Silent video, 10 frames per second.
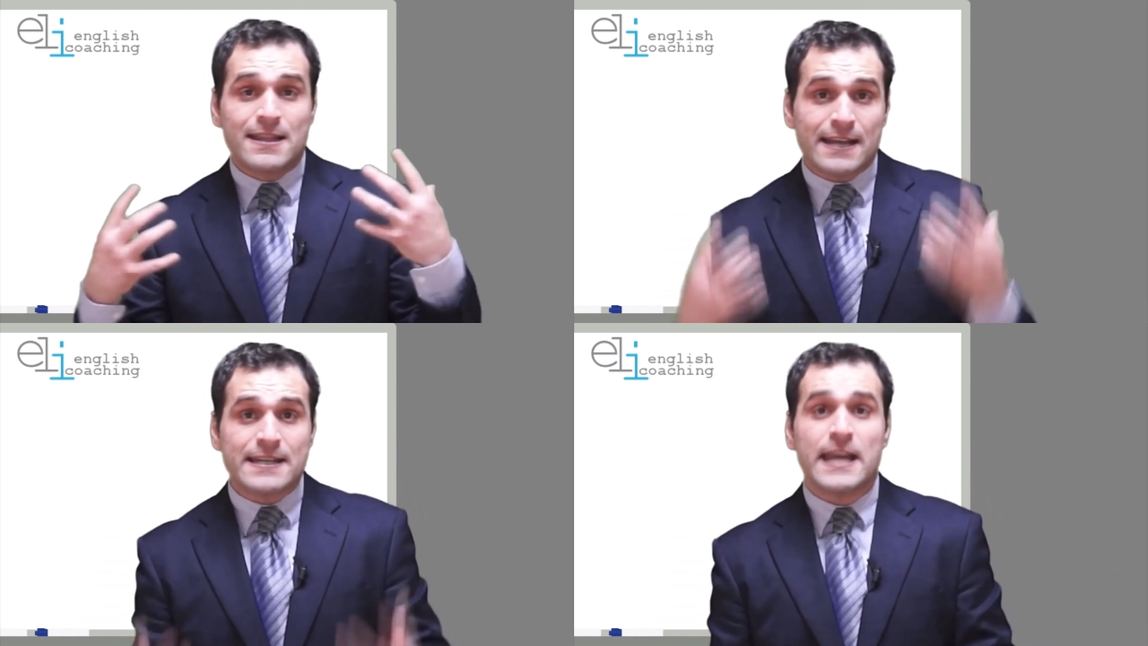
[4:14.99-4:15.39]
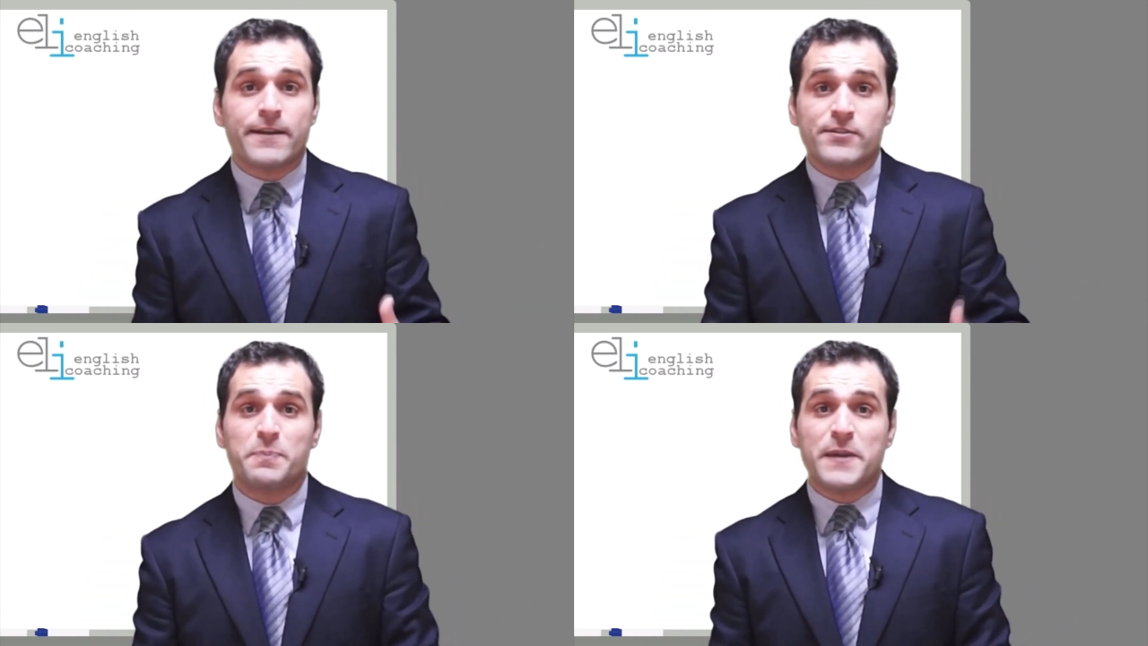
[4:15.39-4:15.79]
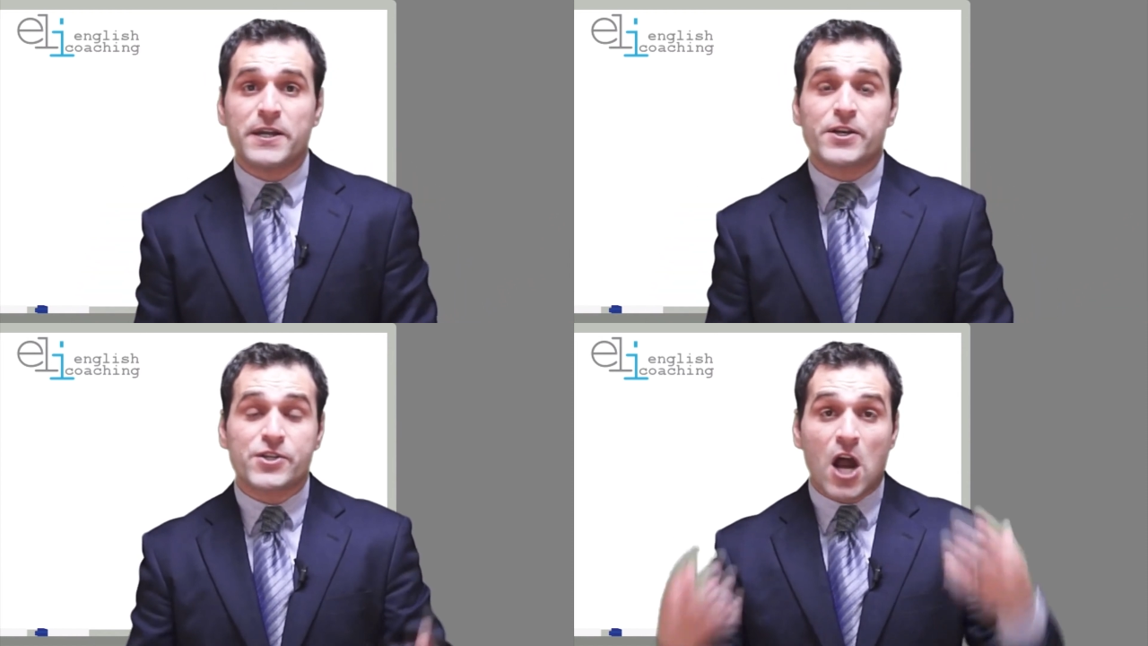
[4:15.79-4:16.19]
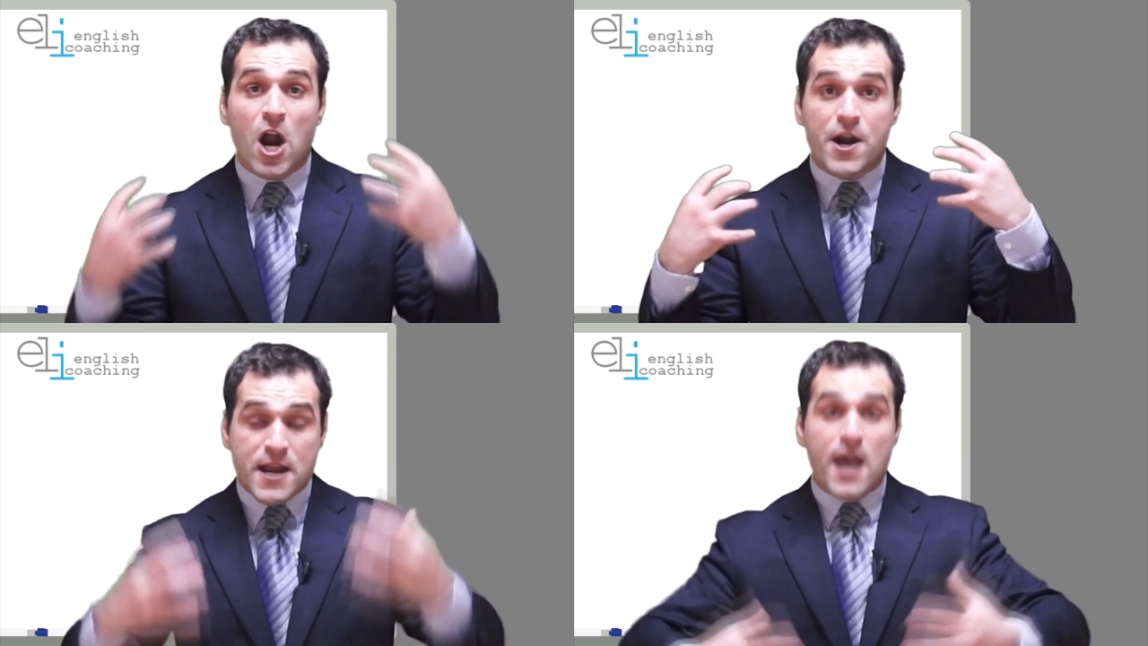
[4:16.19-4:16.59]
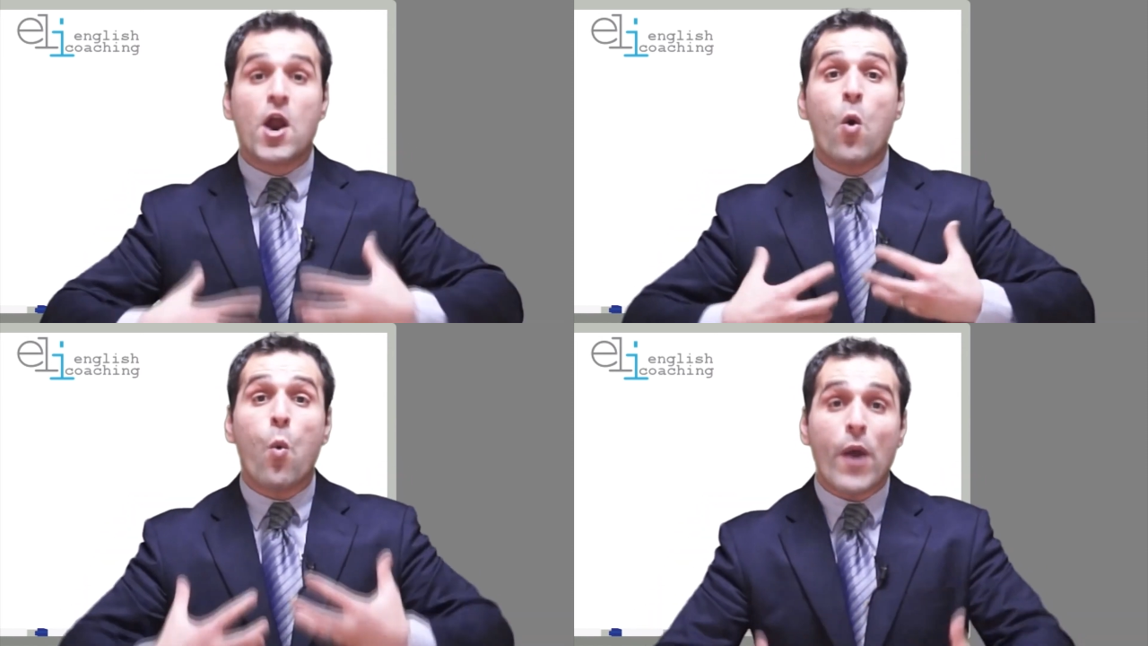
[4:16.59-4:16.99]
that native speakers are not
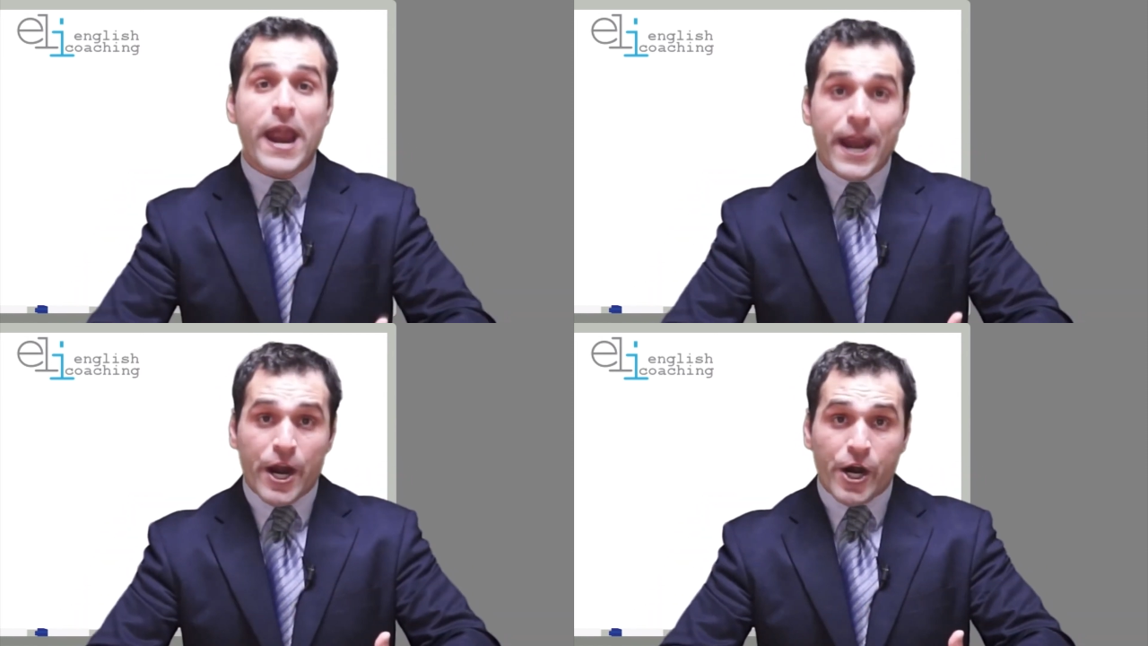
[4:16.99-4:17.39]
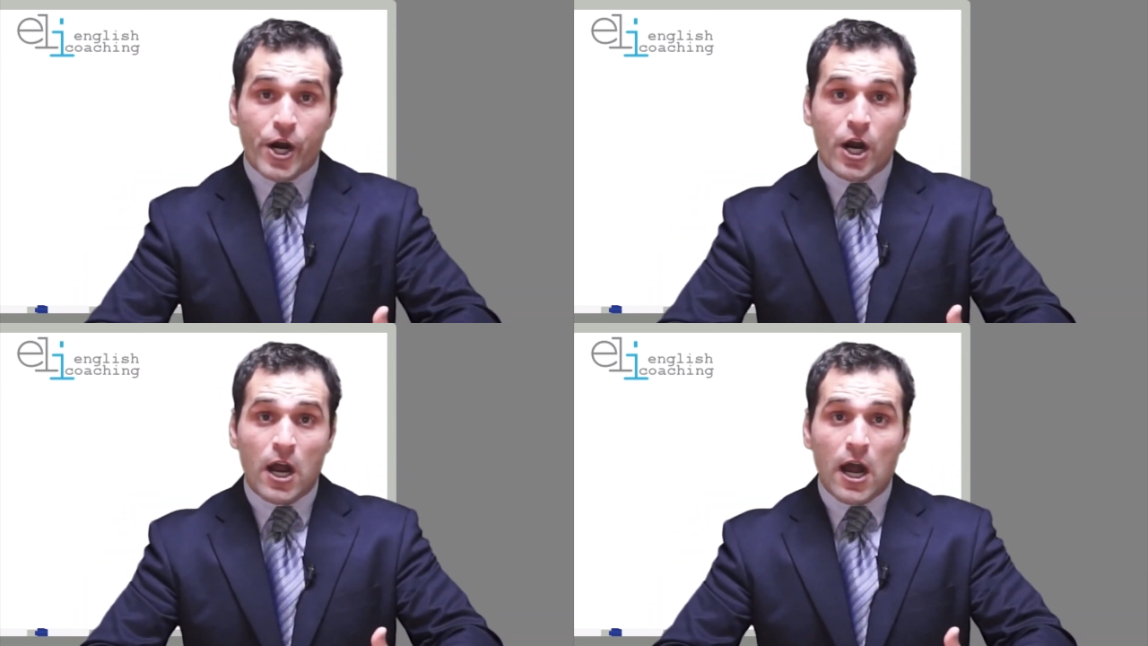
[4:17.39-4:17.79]
aware